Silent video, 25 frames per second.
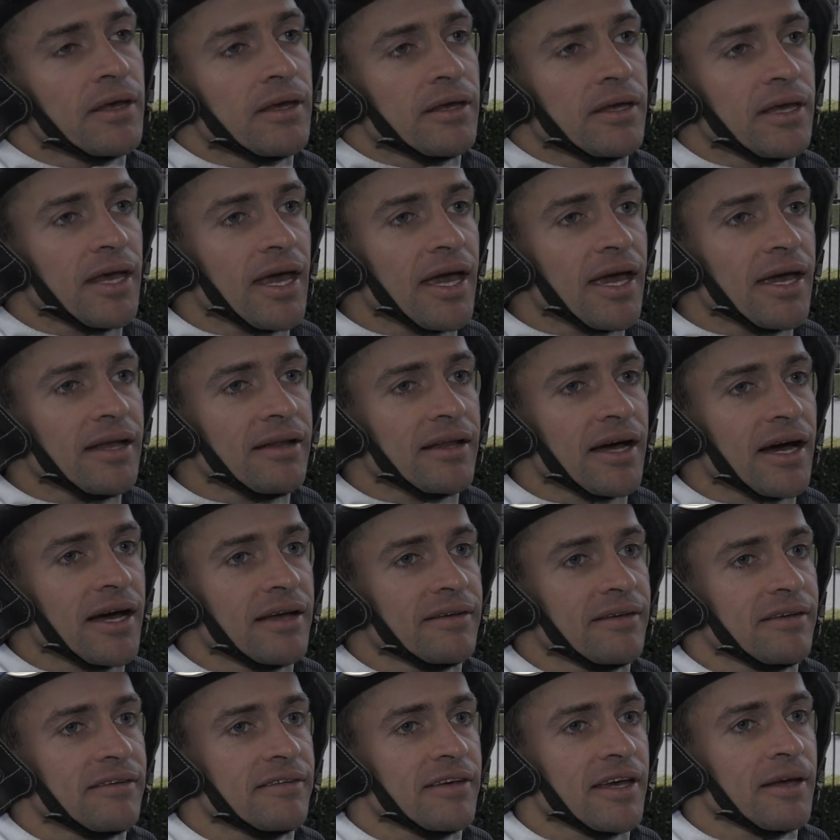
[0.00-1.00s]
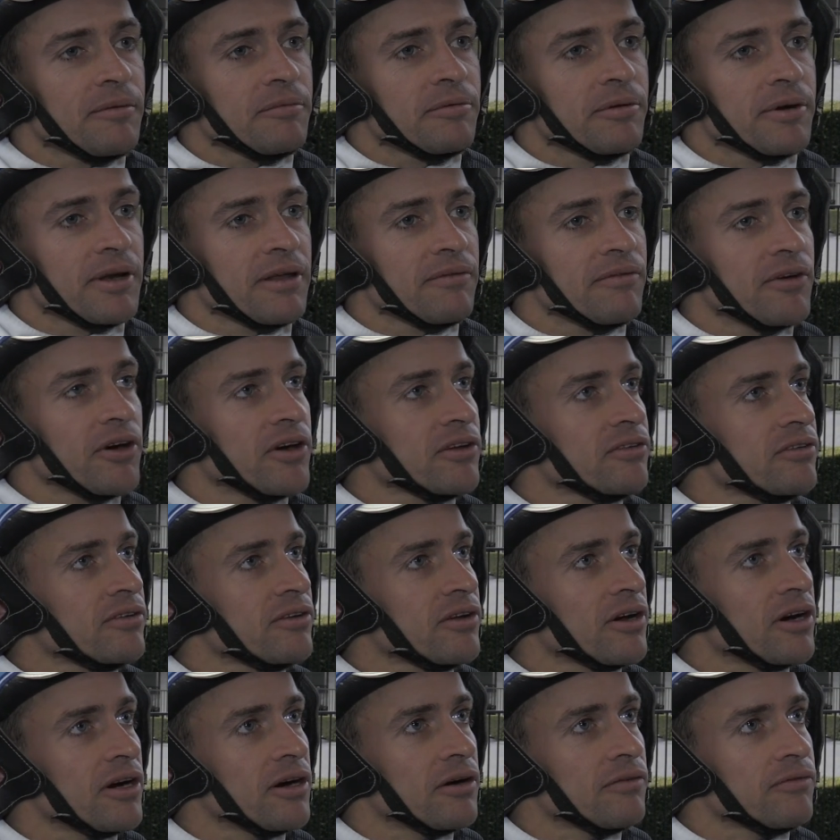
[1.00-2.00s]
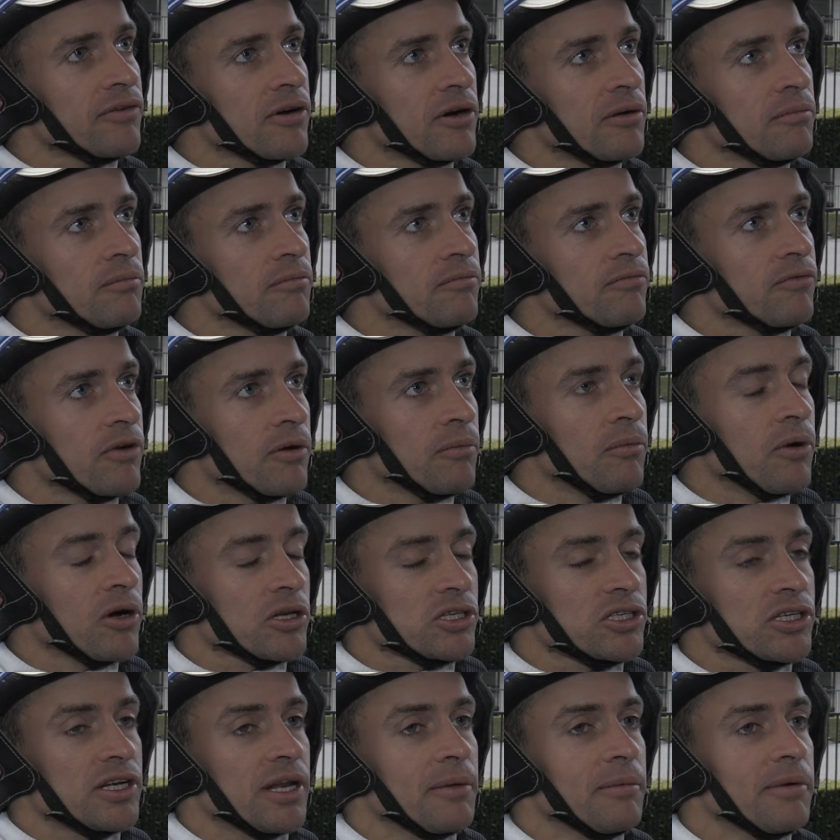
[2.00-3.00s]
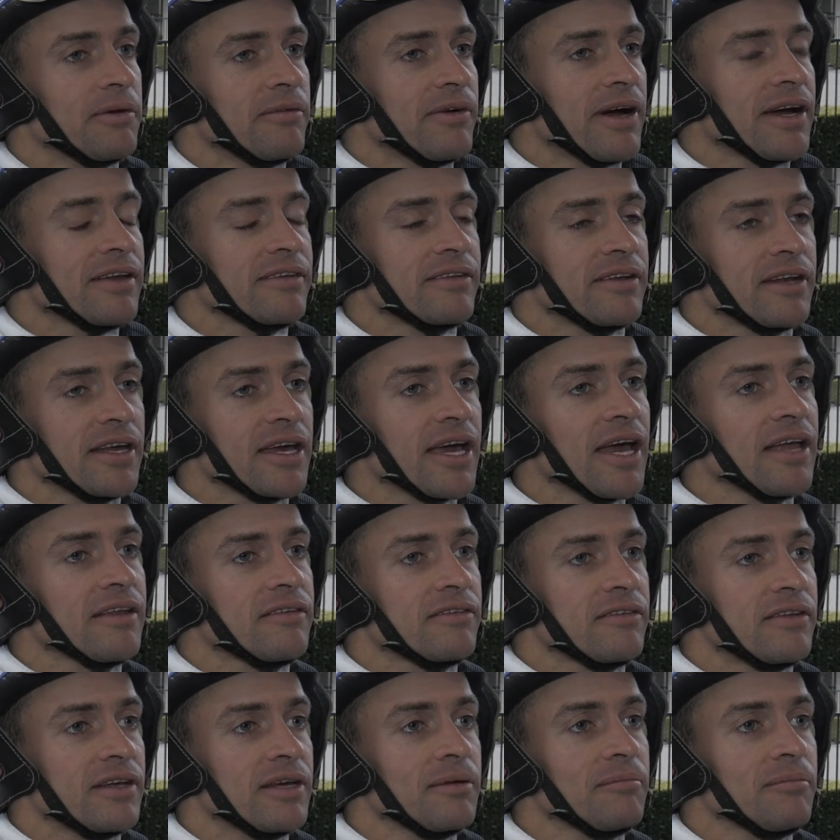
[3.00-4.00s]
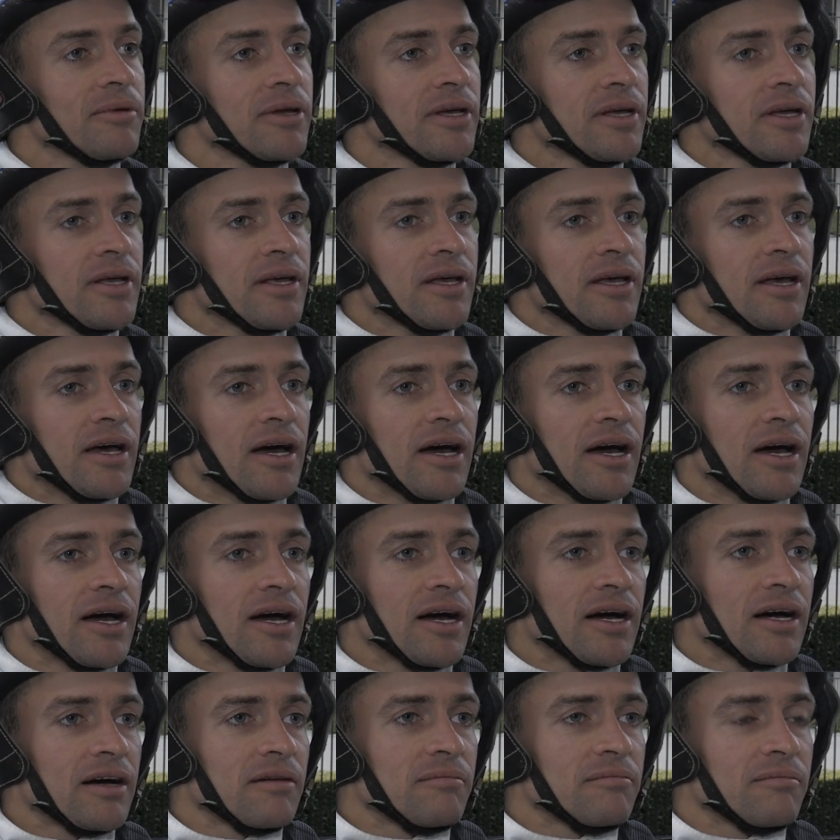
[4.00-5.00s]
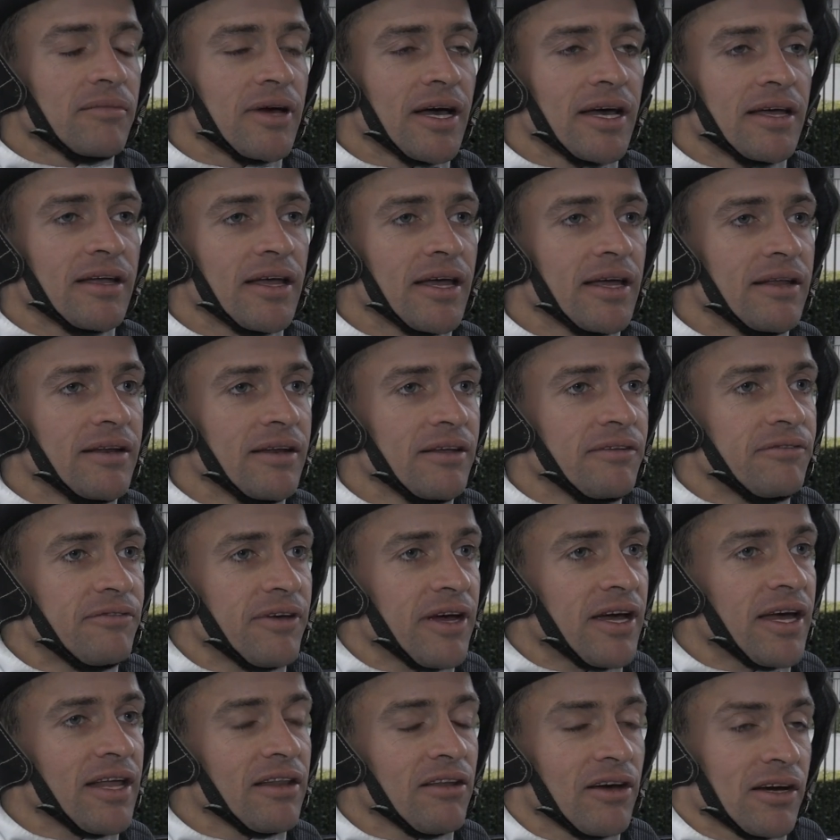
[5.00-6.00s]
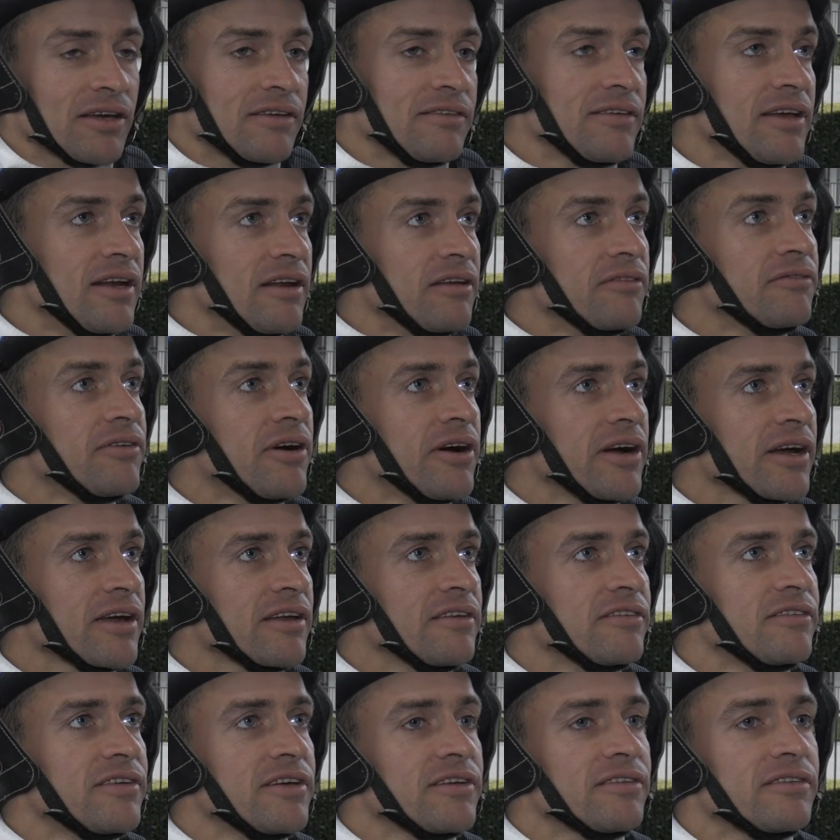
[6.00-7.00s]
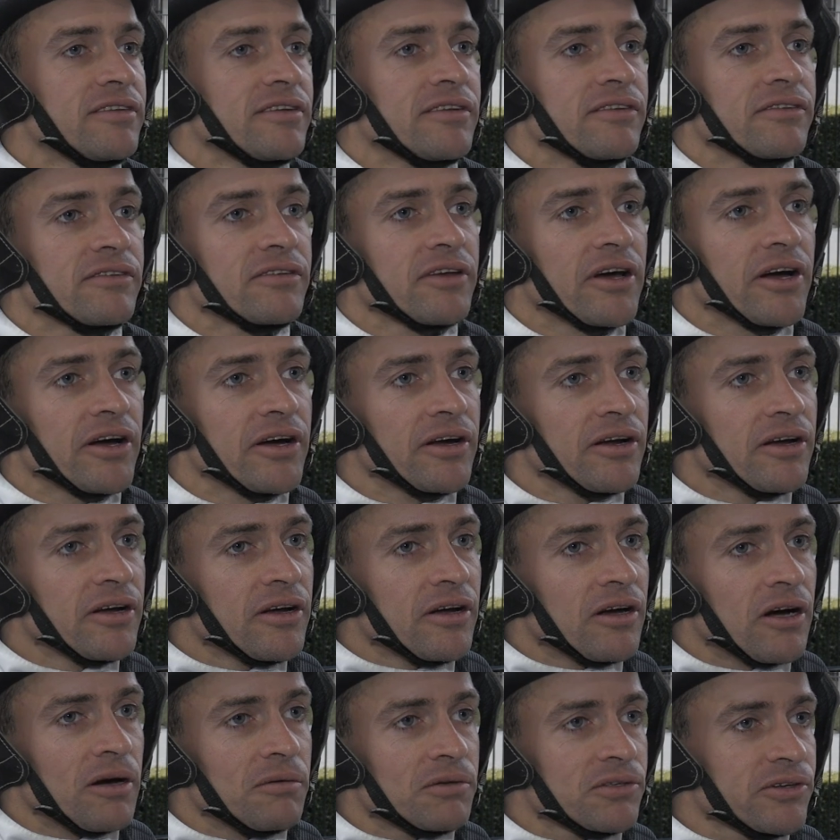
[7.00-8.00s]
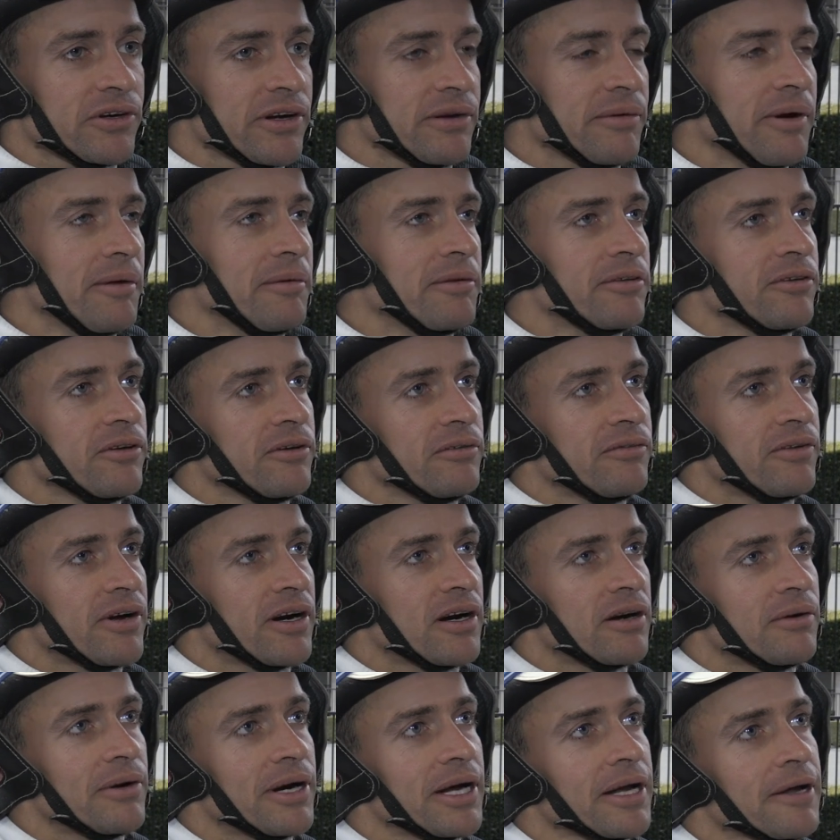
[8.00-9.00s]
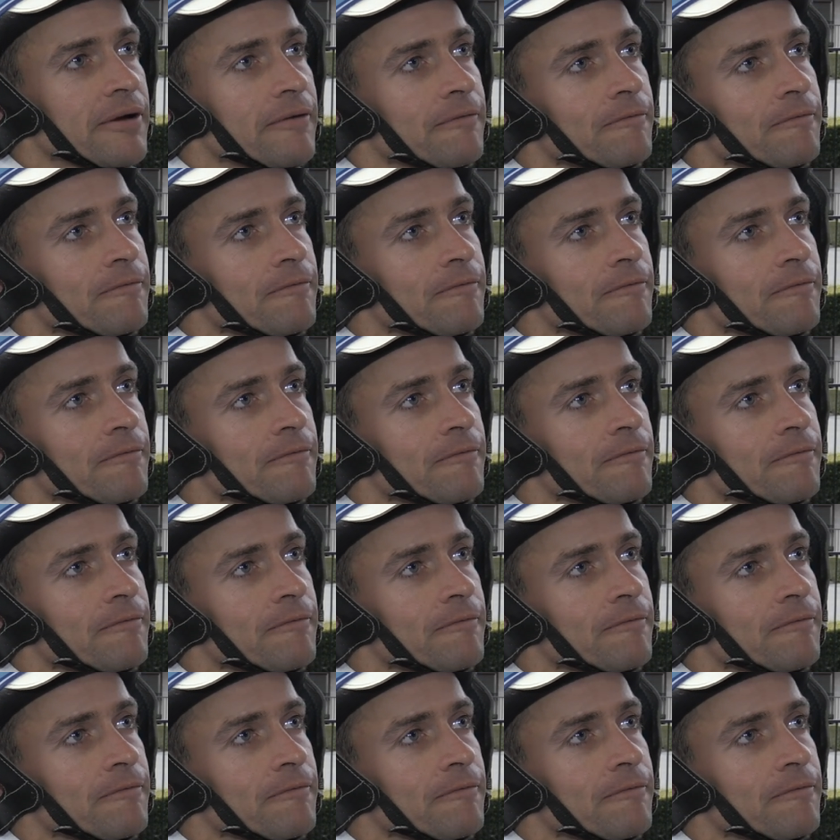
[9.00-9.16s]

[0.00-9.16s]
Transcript: Yeah, he does. He seems pretty versatile from, from watching him and racing against him. Um, and, and, he's, like you said, he's very consistent, so I'm sure he won't be too far away.